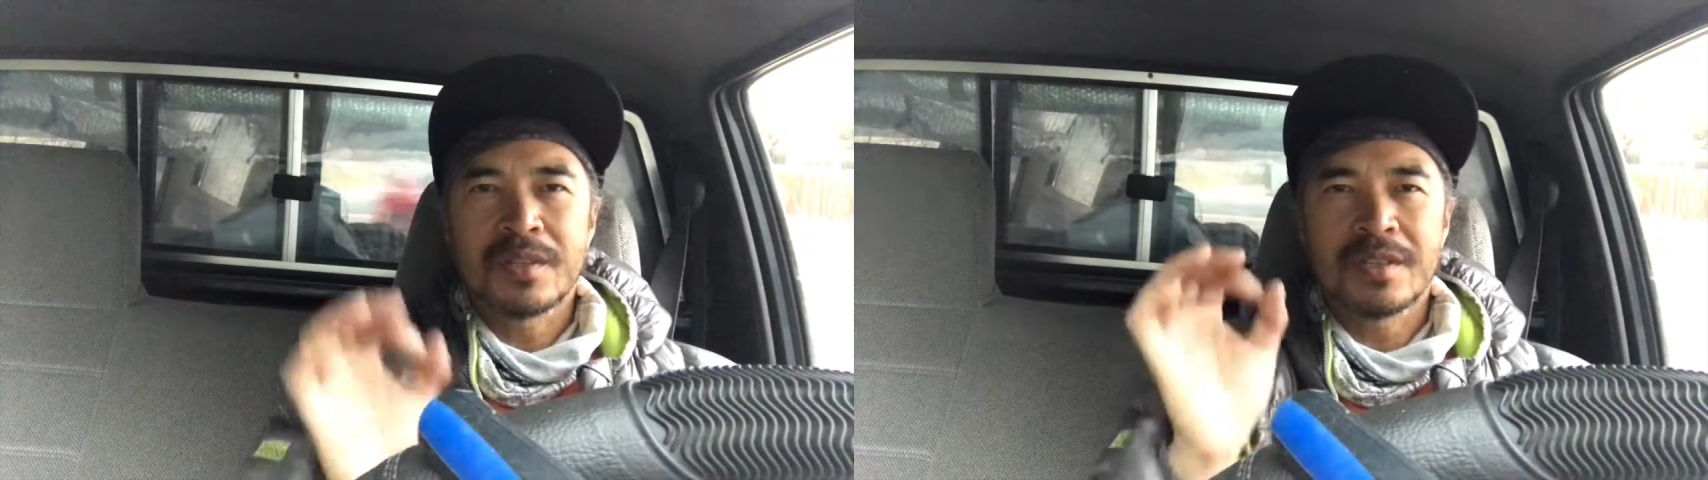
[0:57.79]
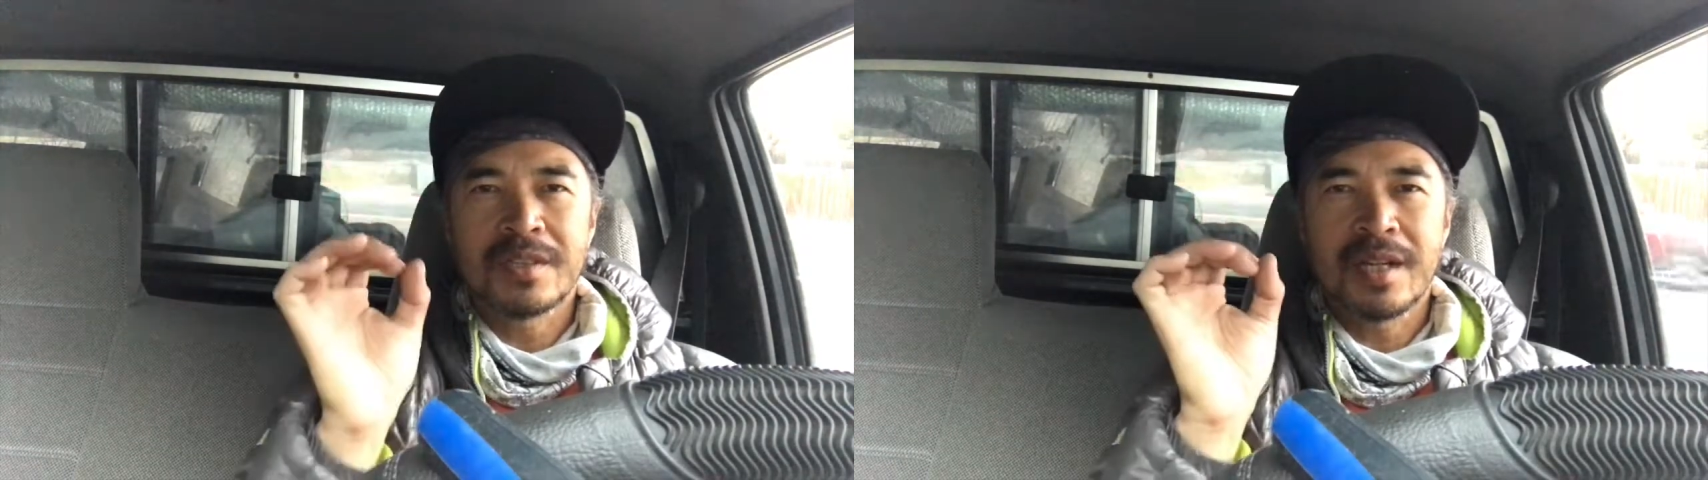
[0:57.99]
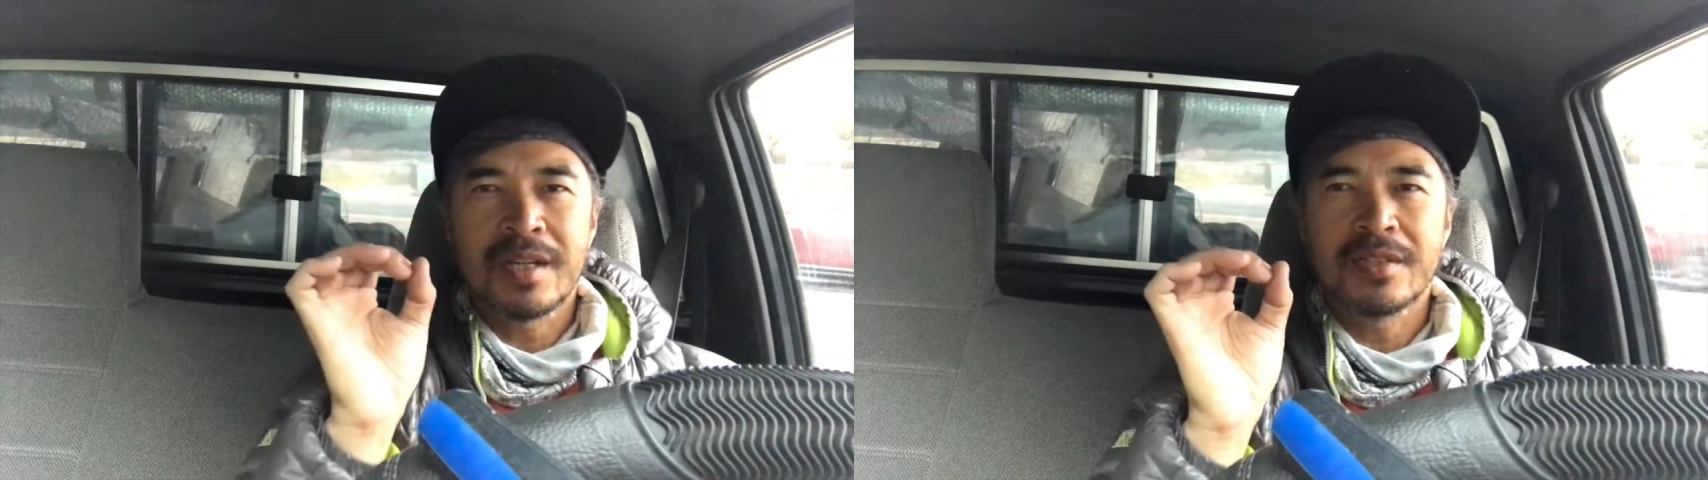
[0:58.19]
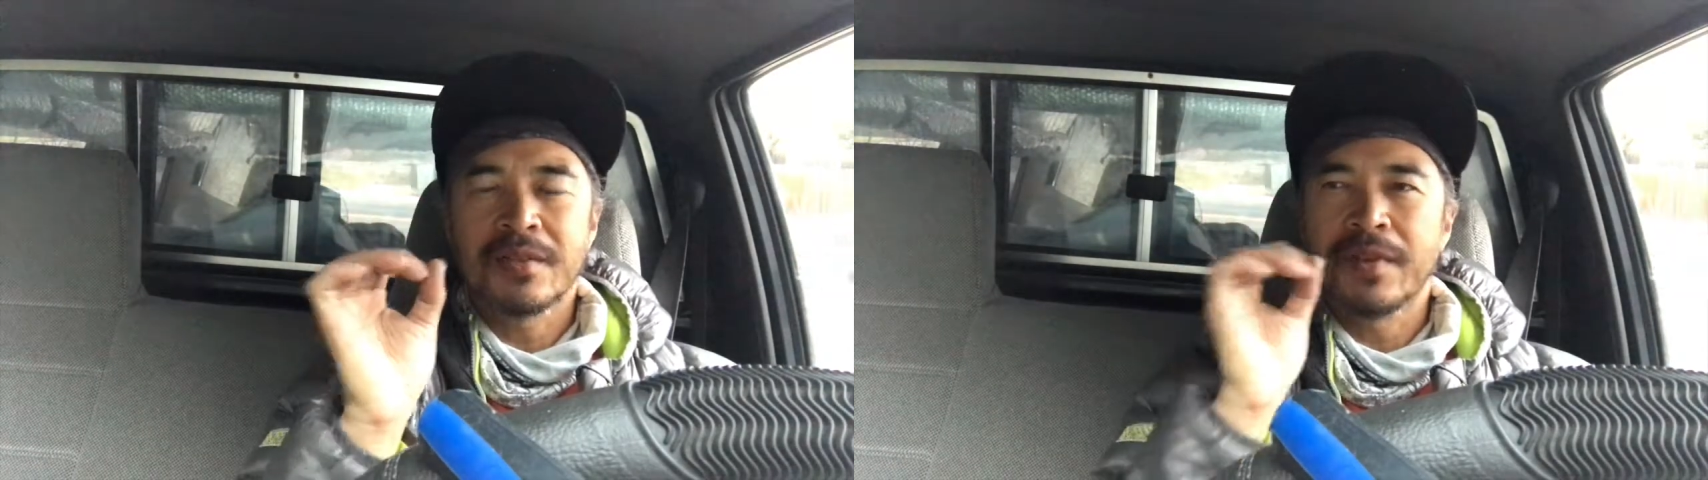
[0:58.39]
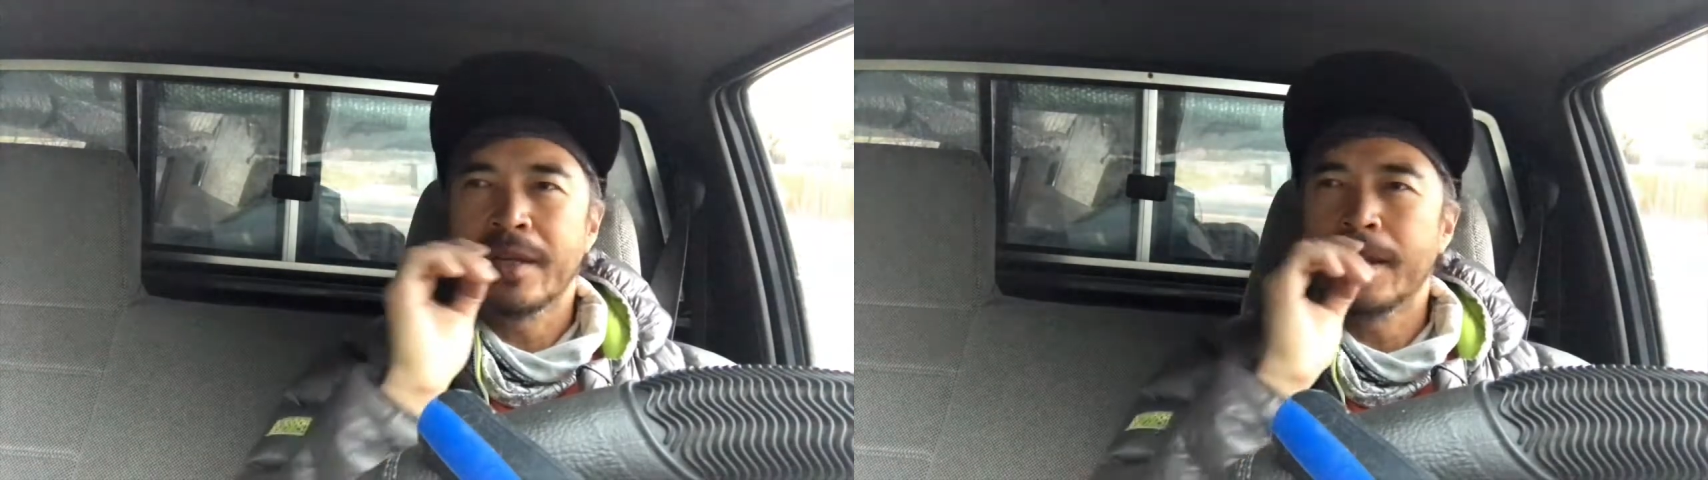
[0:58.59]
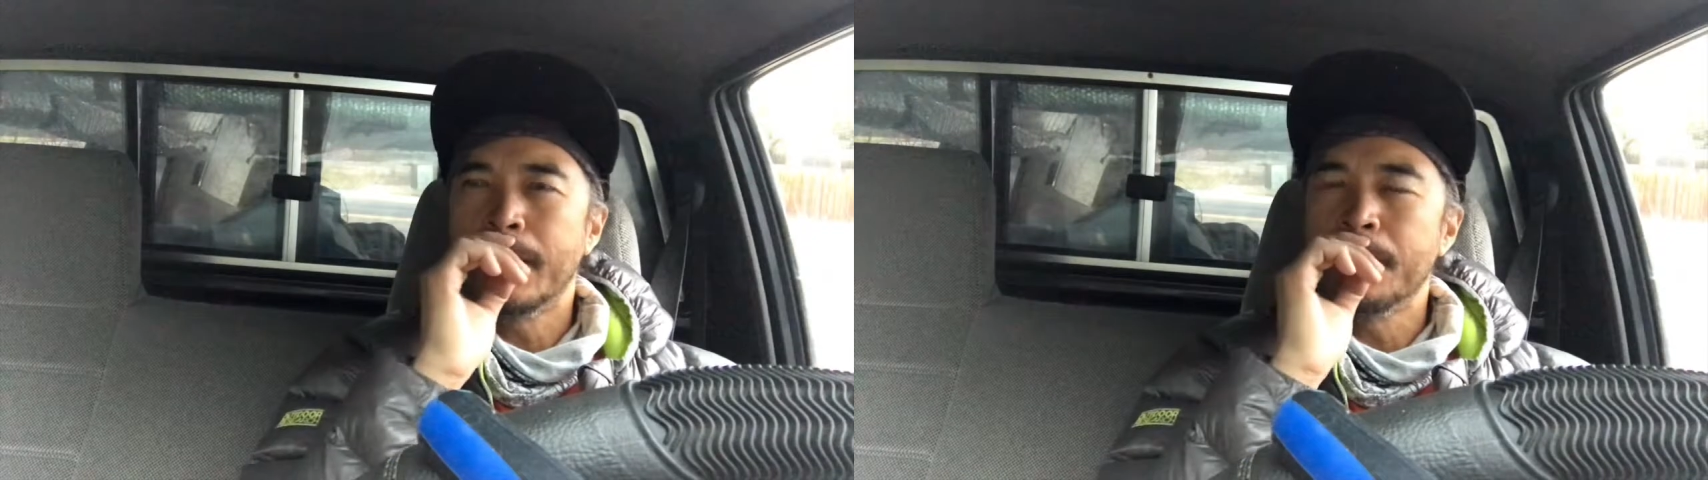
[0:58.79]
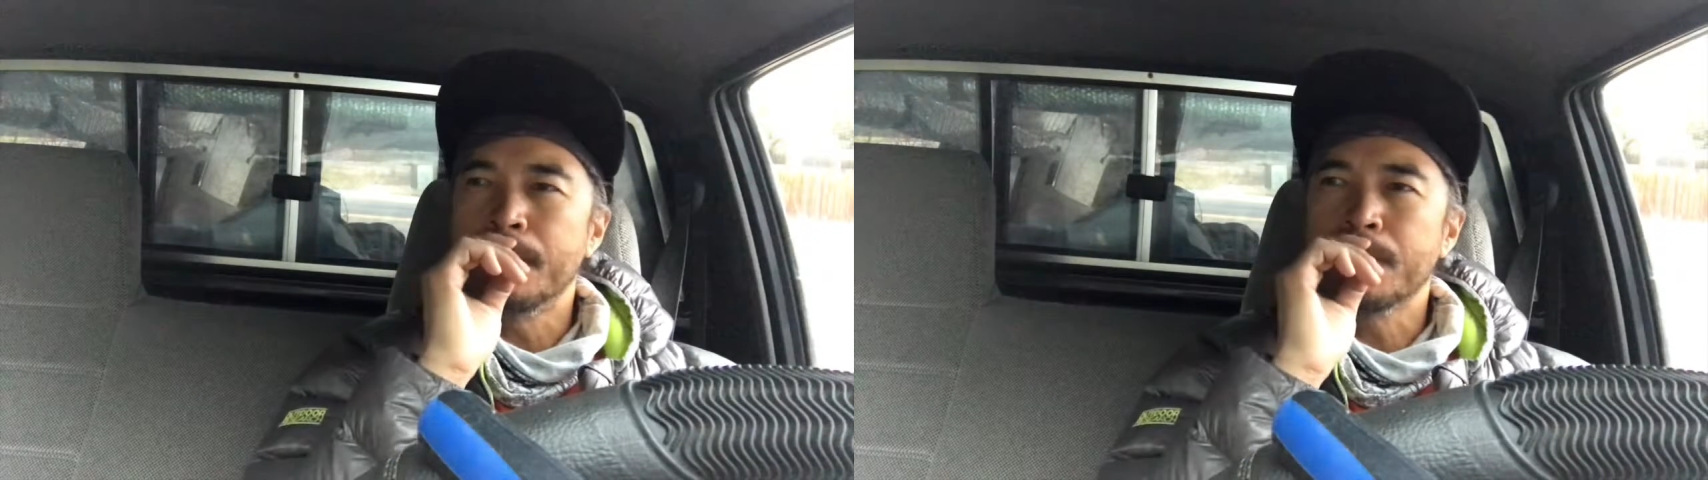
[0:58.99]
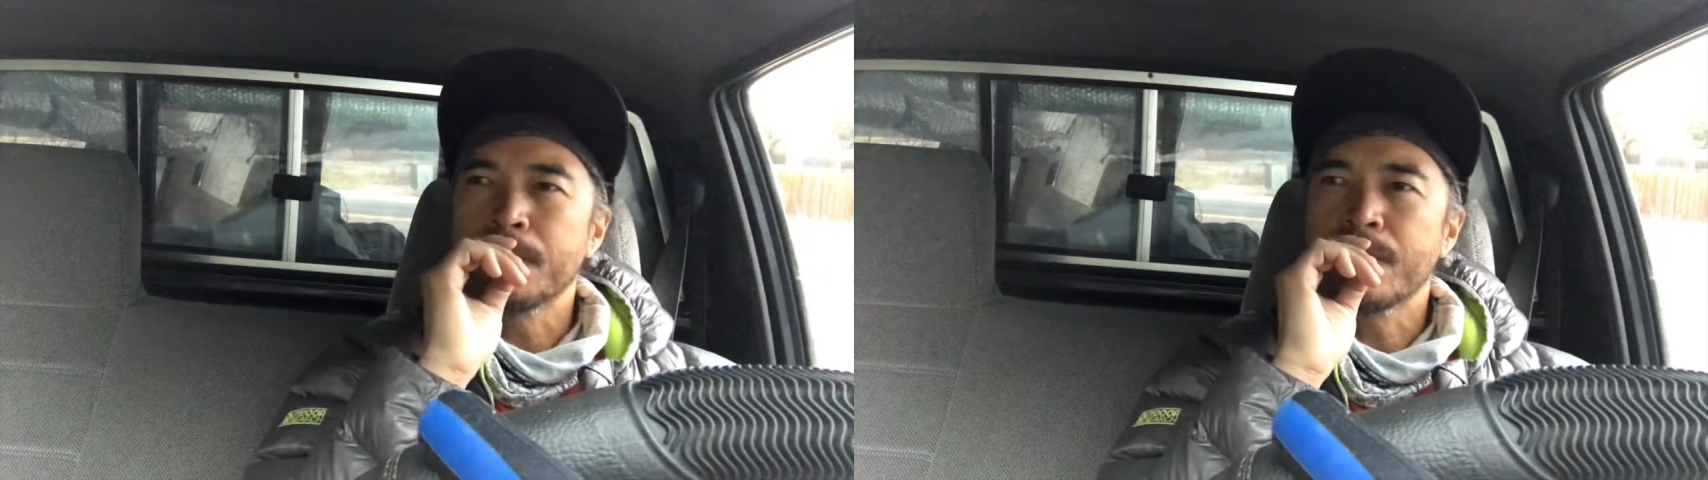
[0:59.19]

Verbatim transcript: the size of a, um,